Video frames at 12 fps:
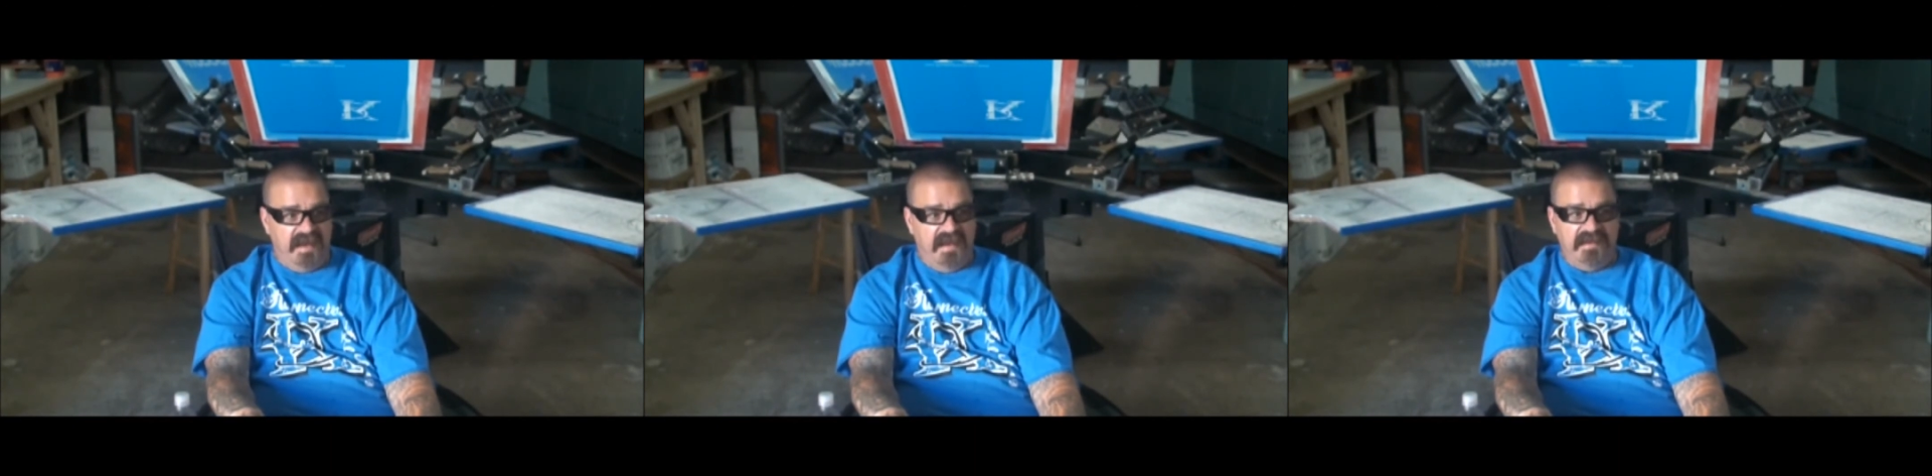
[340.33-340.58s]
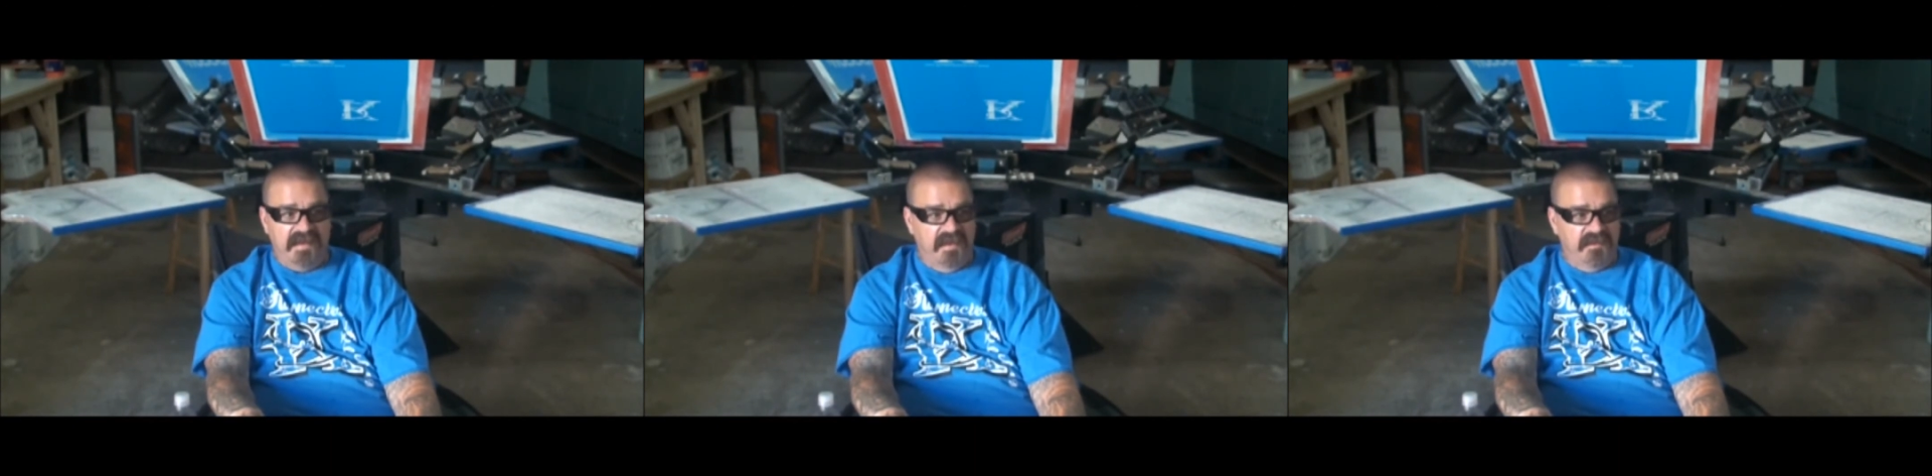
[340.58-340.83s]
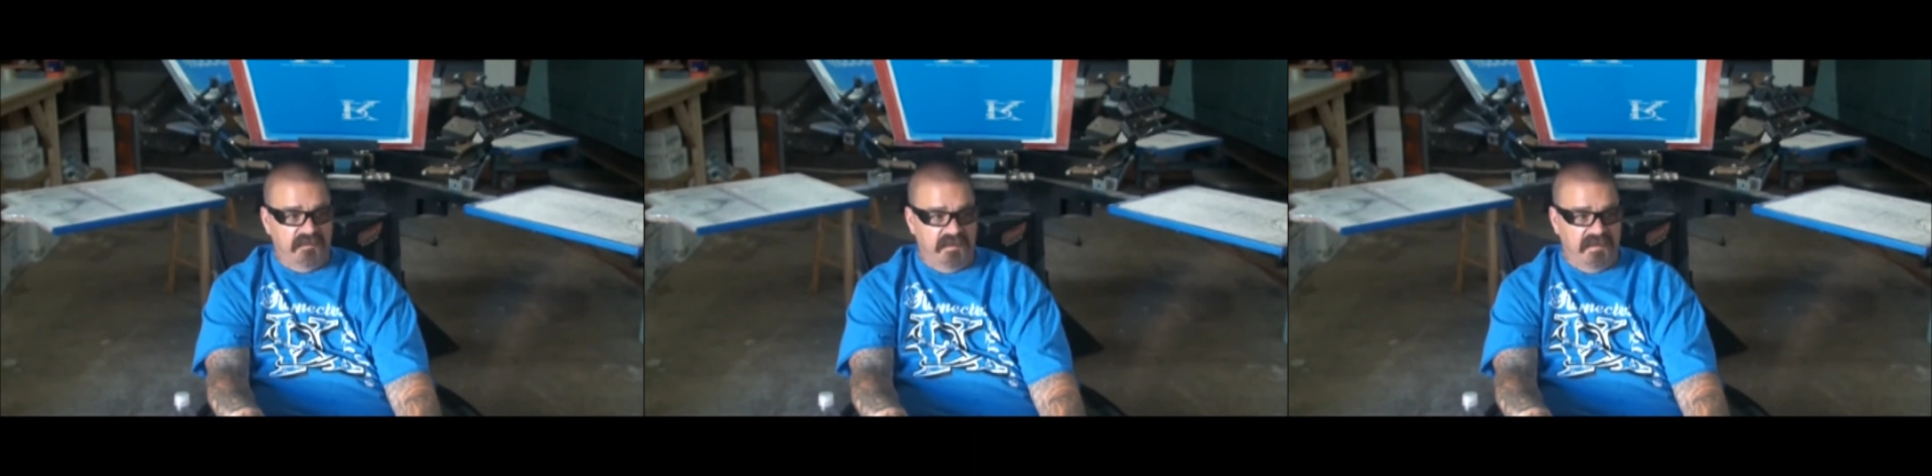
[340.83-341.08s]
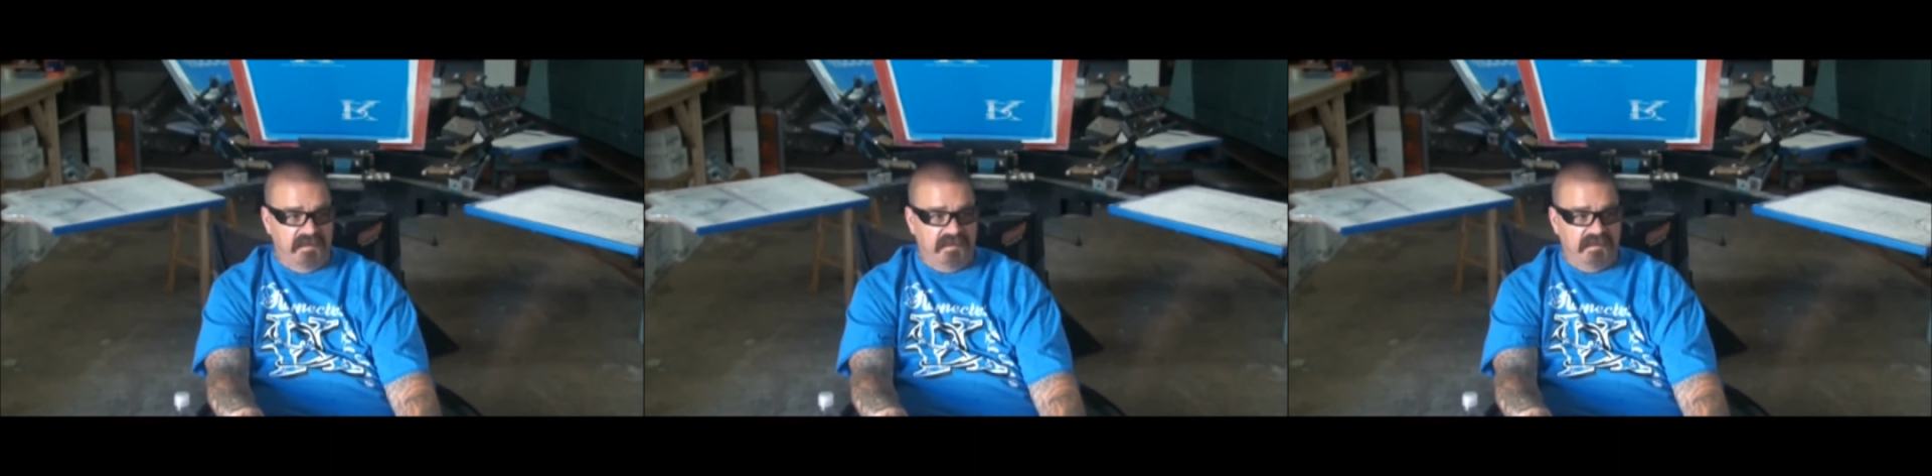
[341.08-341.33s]
and the other
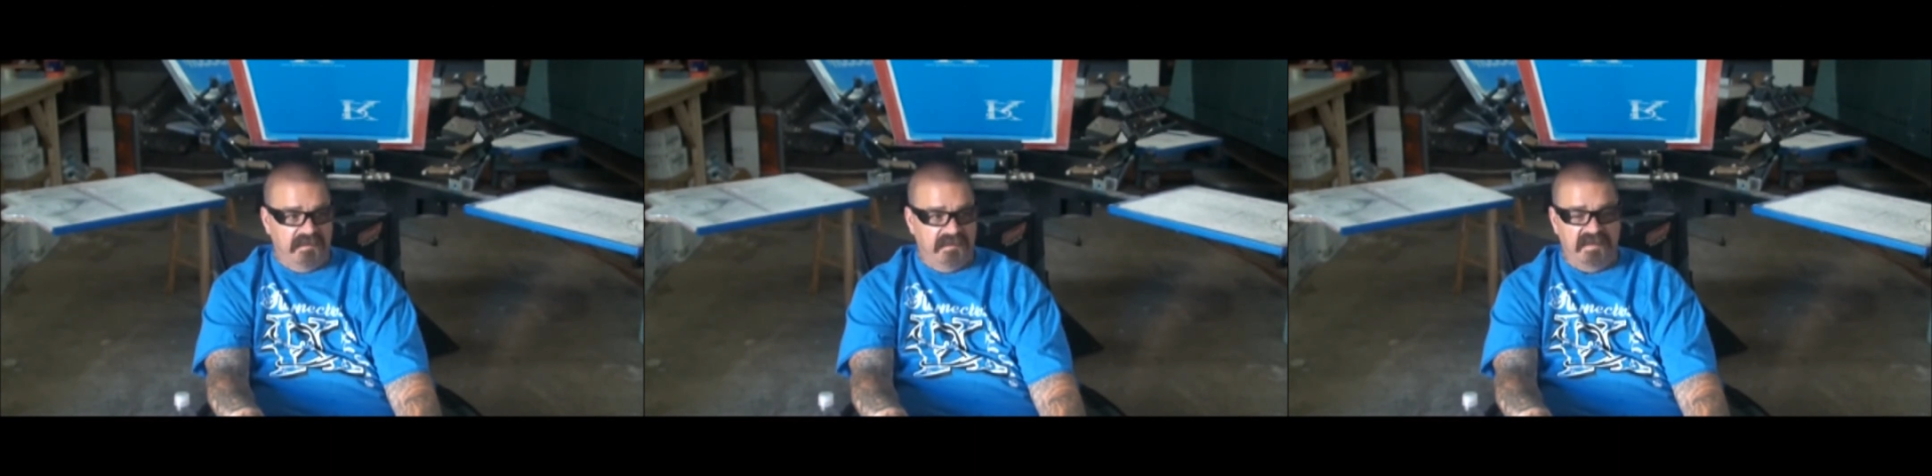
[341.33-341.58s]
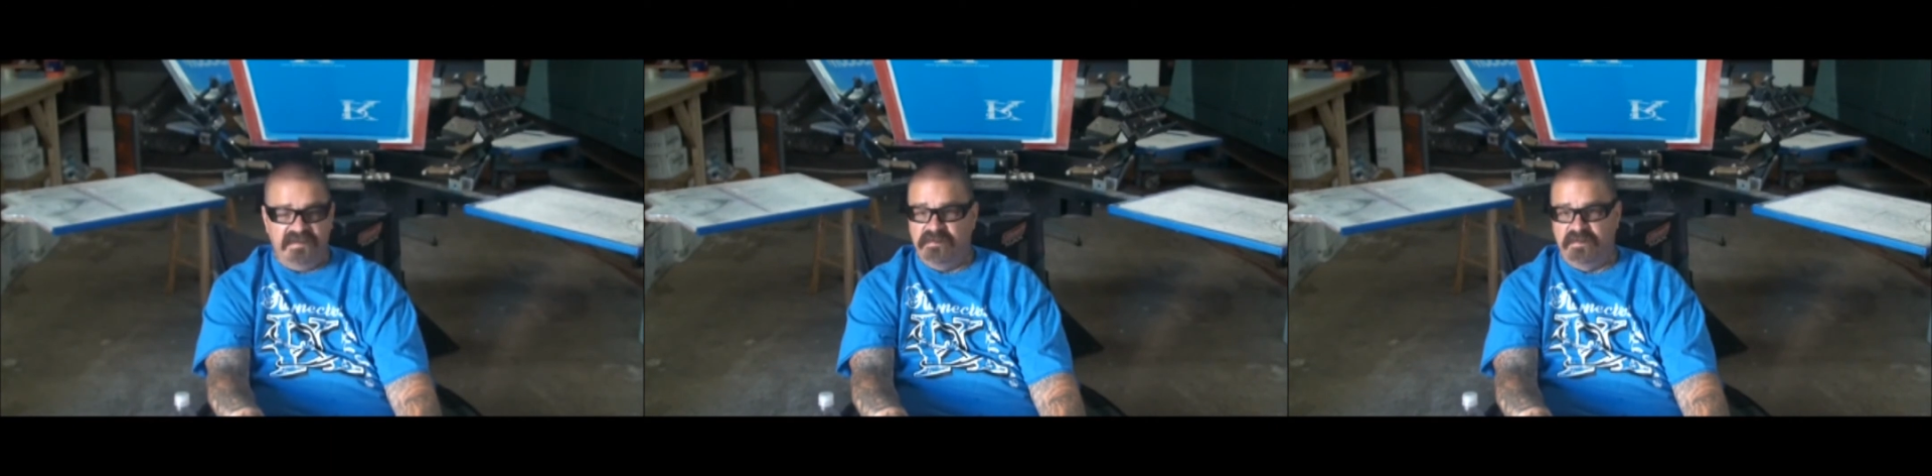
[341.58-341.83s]
one did